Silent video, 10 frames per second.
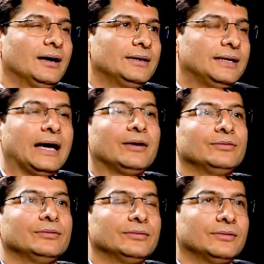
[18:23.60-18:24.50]

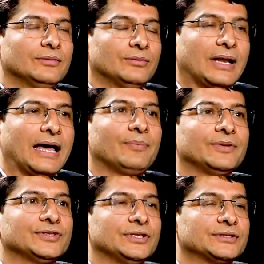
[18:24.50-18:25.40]
Now, what
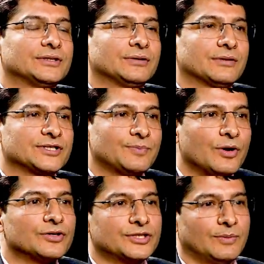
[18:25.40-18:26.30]
happens is the
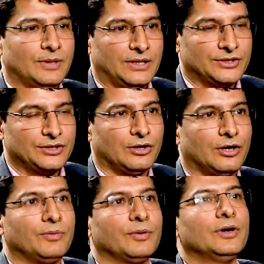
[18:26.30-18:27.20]
responsibility
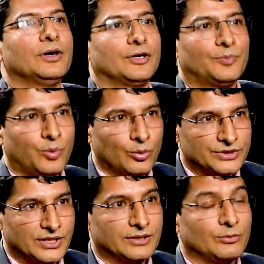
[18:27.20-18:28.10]
of
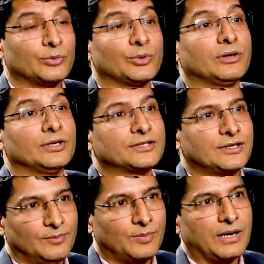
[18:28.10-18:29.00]
reporting, what we call is
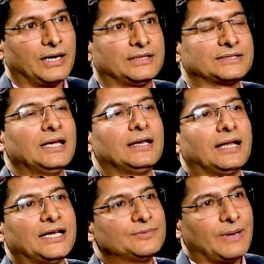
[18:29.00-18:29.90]
compliance,
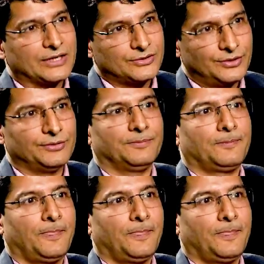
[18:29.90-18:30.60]
lies back to you.